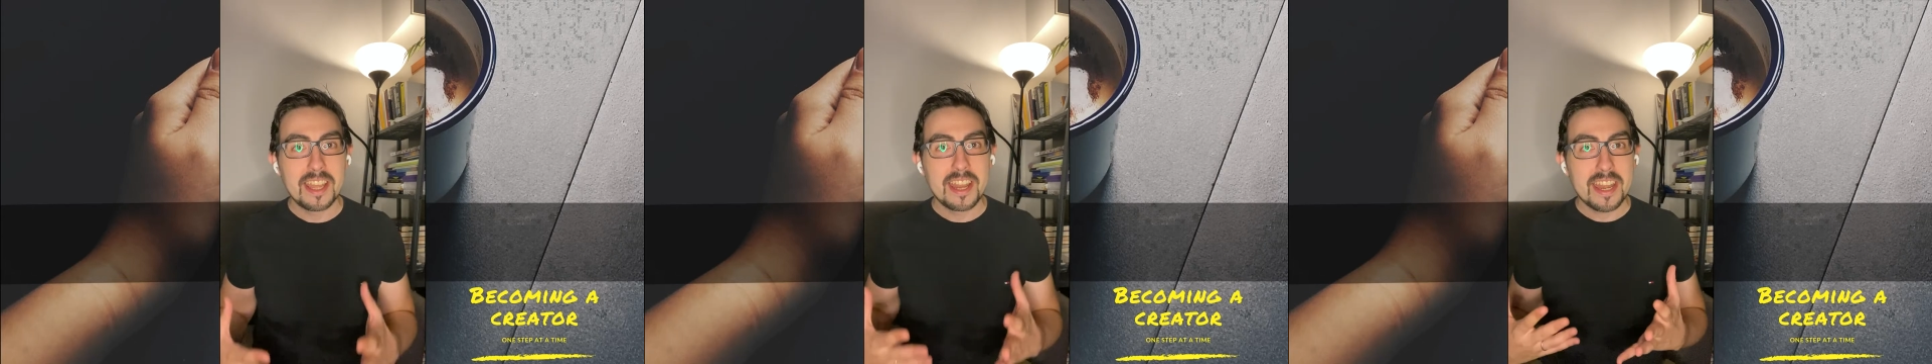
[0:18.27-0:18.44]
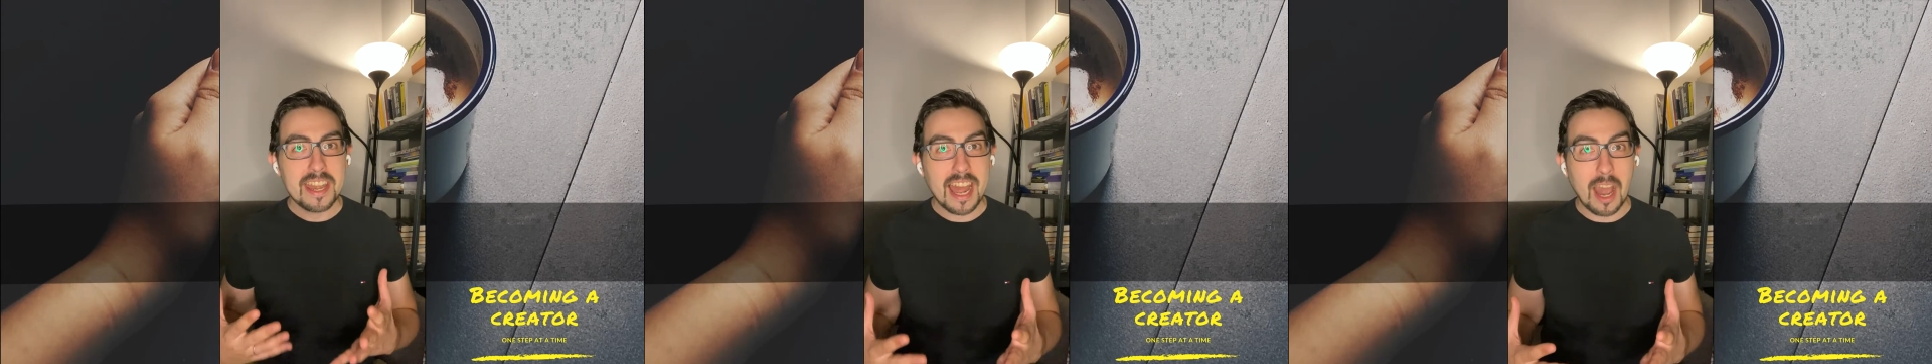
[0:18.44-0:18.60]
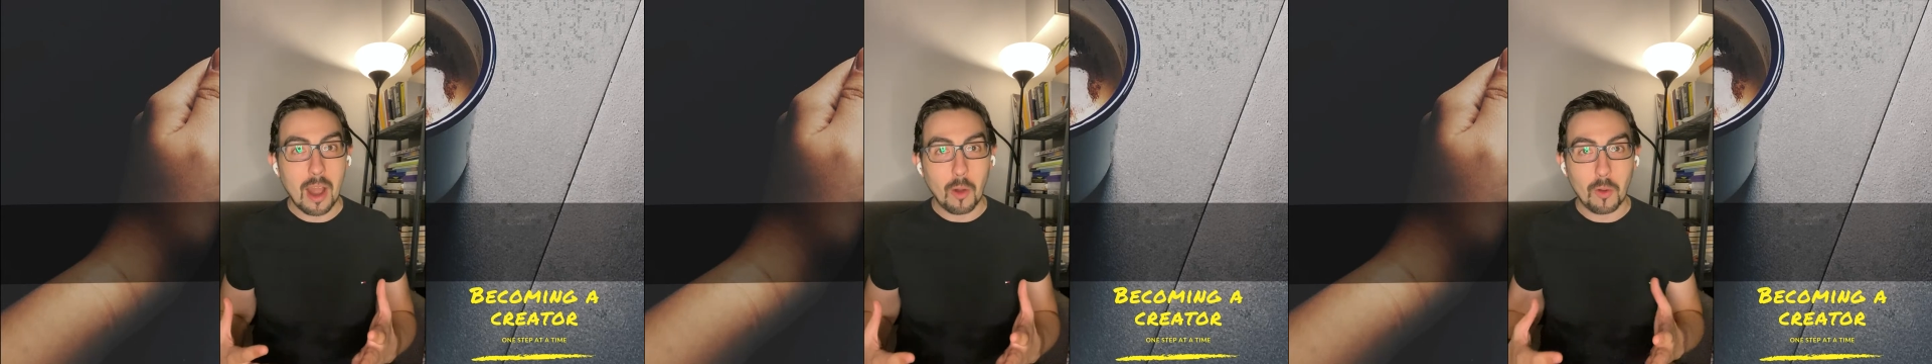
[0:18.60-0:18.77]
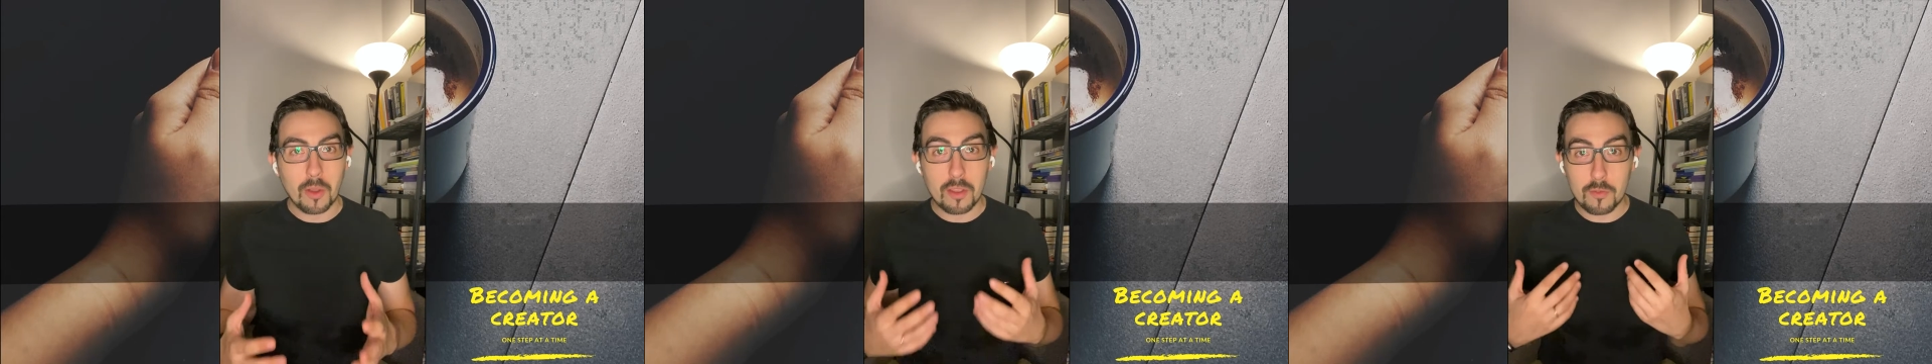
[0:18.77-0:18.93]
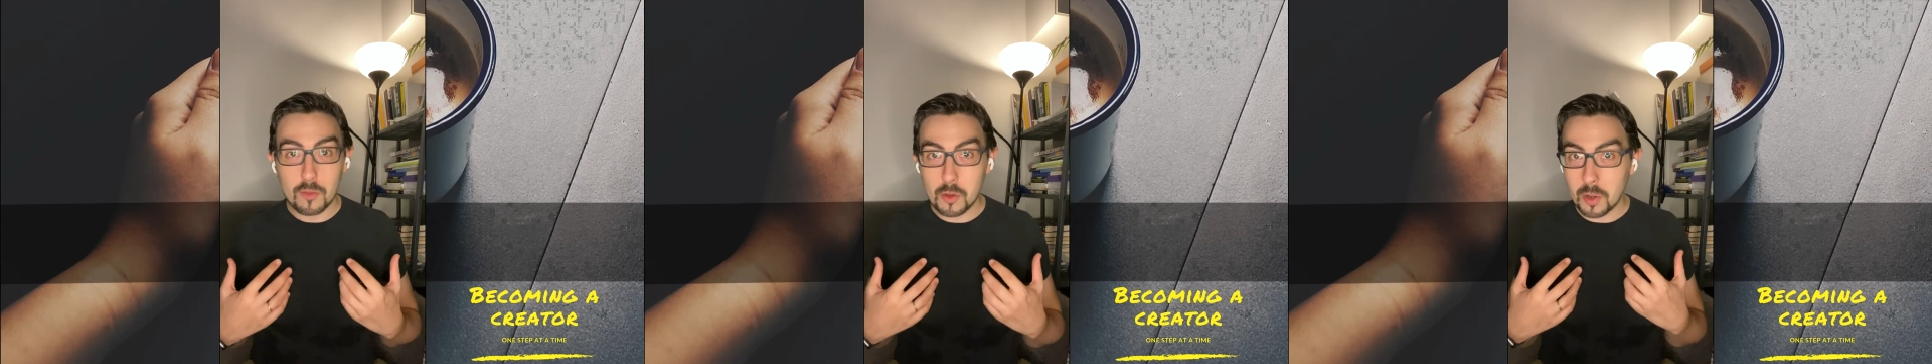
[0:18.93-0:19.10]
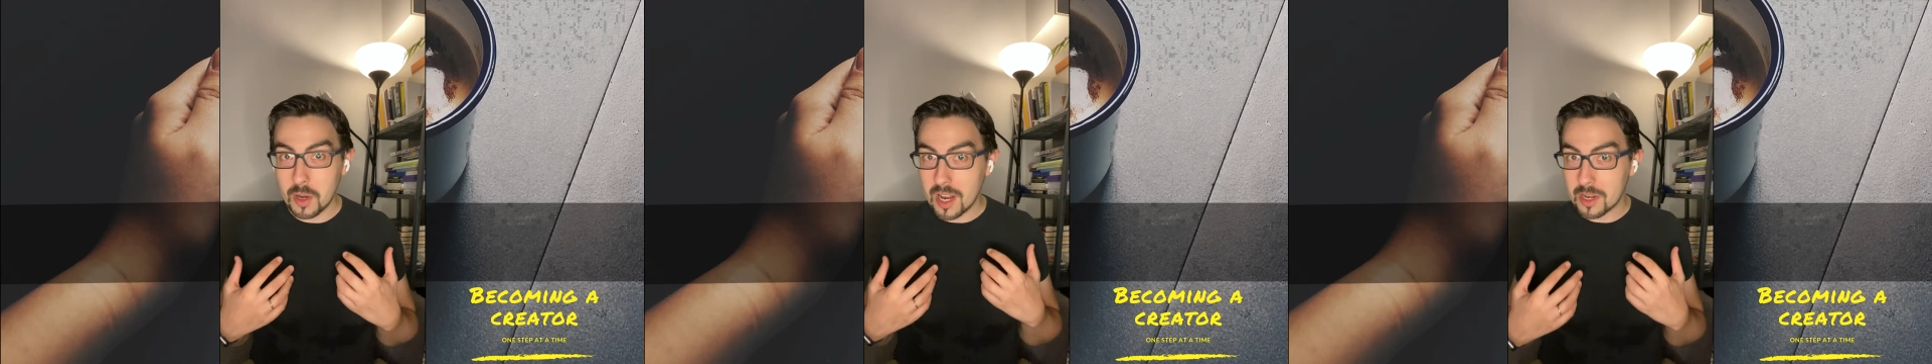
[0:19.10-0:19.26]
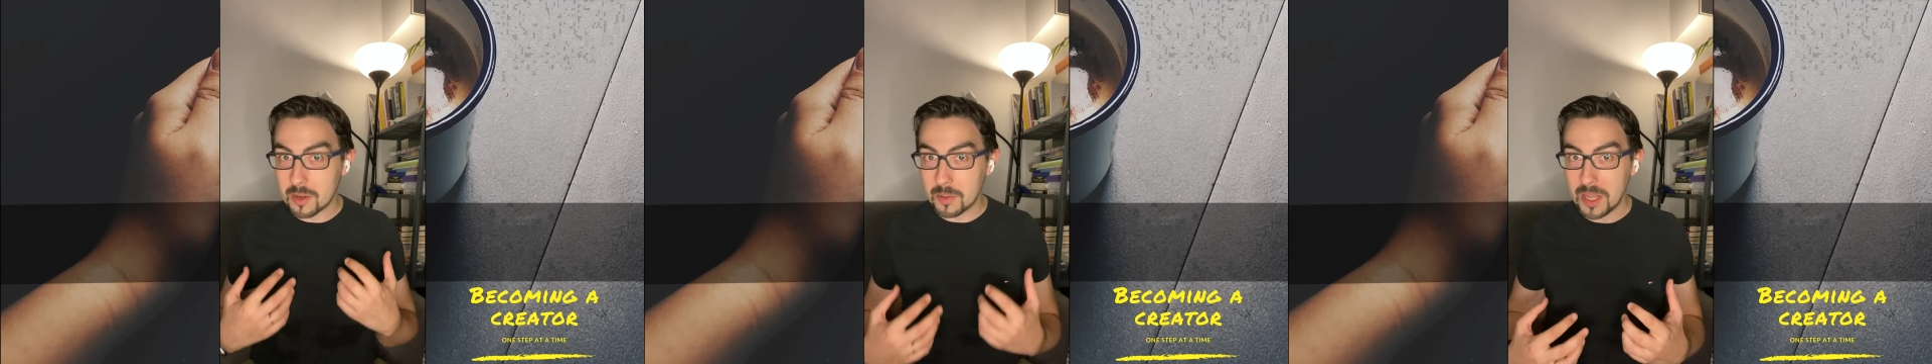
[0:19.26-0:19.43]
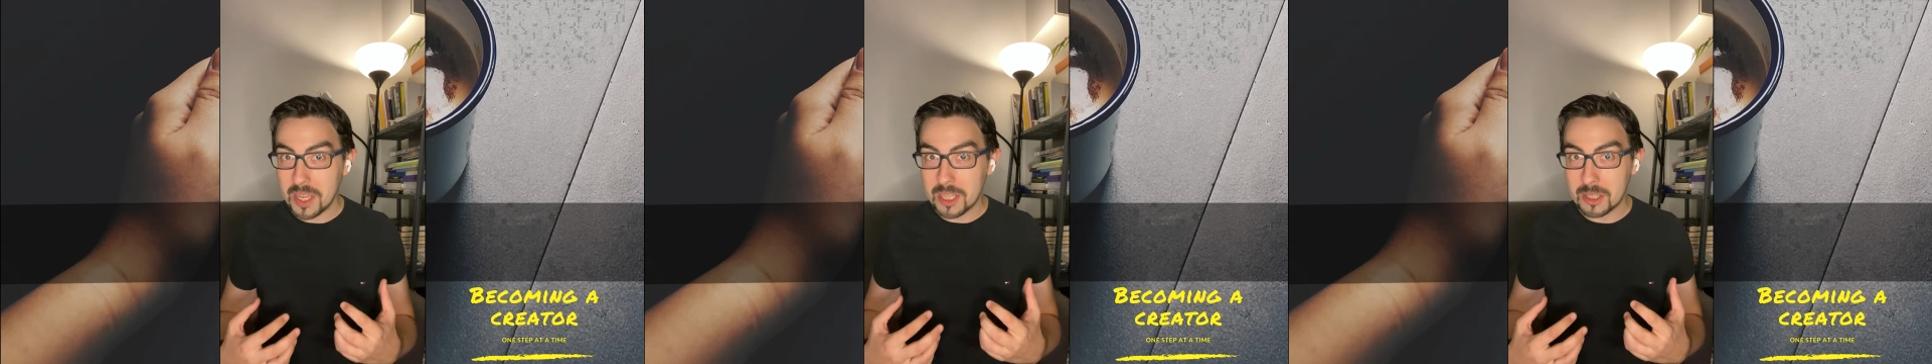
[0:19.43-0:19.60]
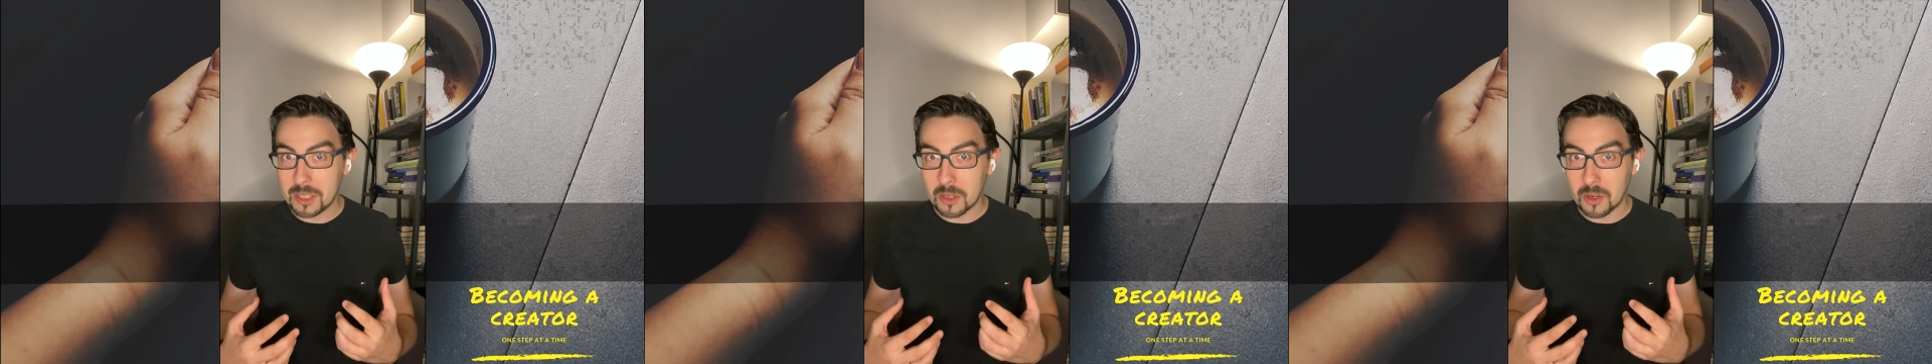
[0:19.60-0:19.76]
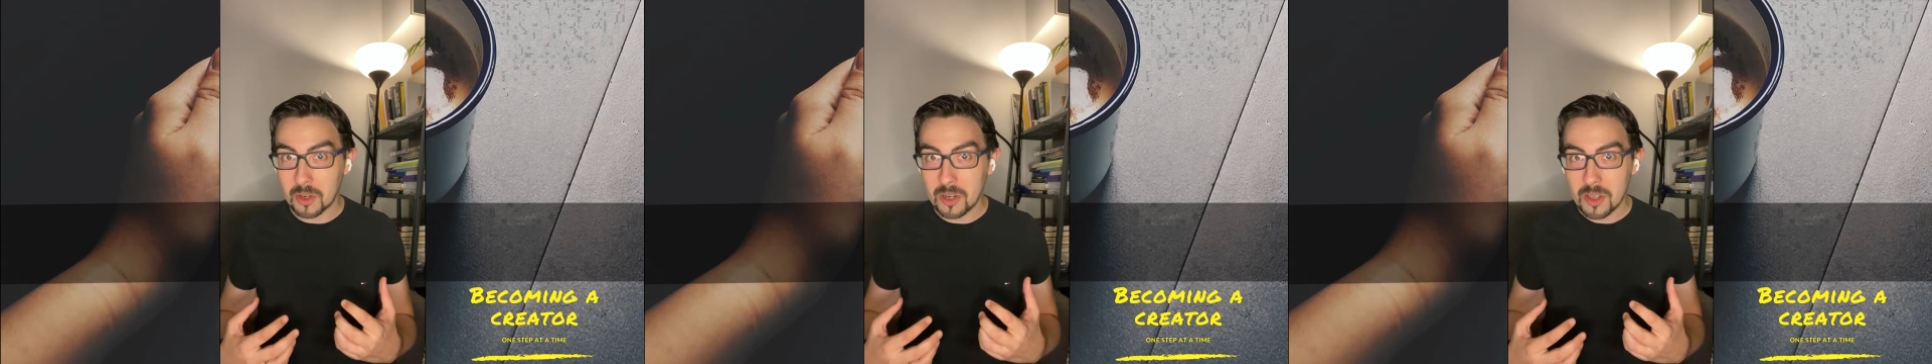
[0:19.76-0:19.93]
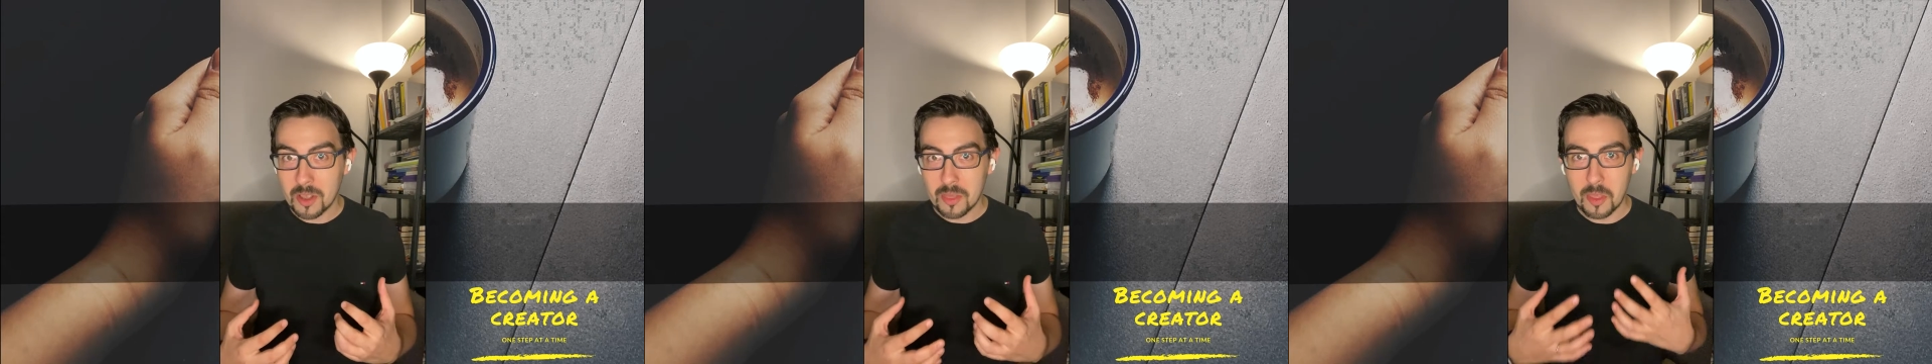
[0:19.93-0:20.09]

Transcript: Now, if you're a creator,